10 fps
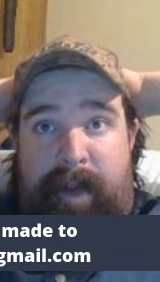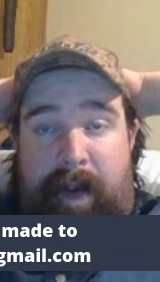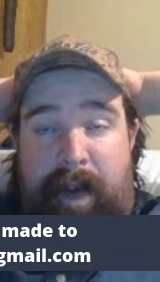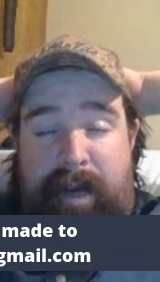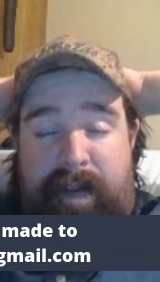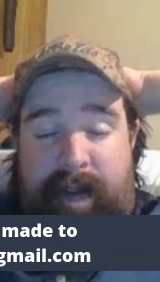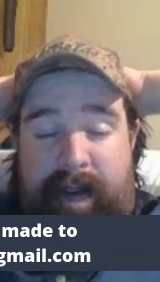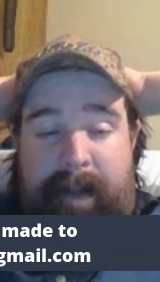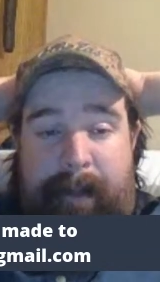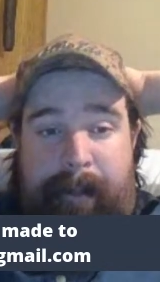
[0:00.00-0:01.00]
So
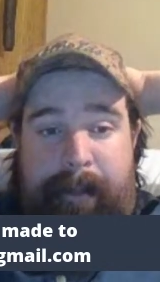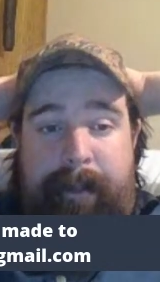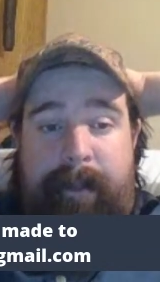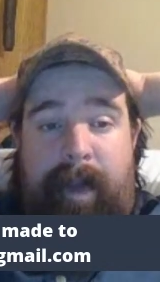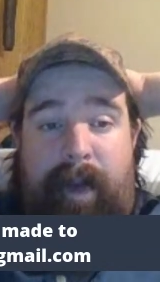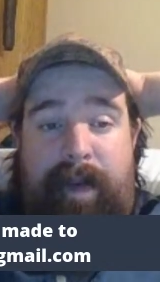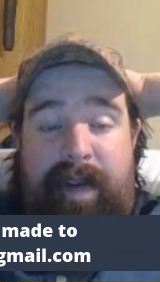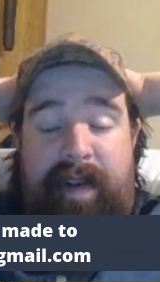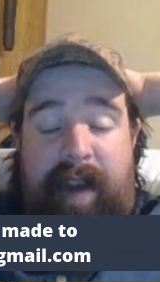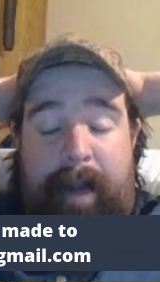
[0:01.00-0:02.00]
usually when
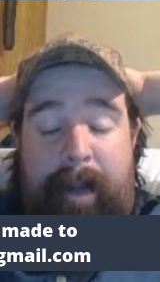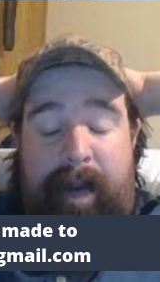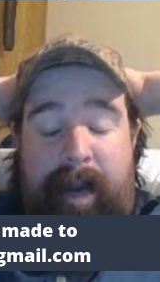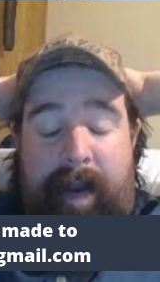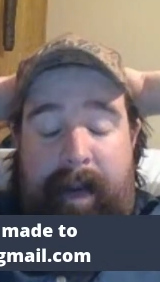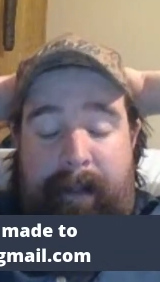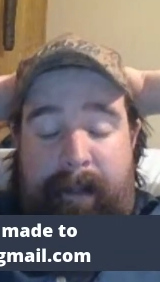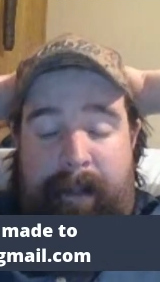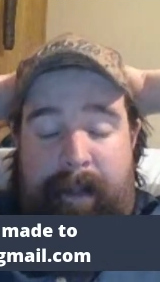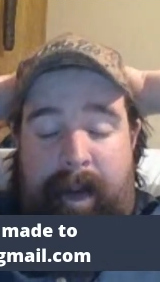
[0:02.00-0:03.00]
you're timing a gun,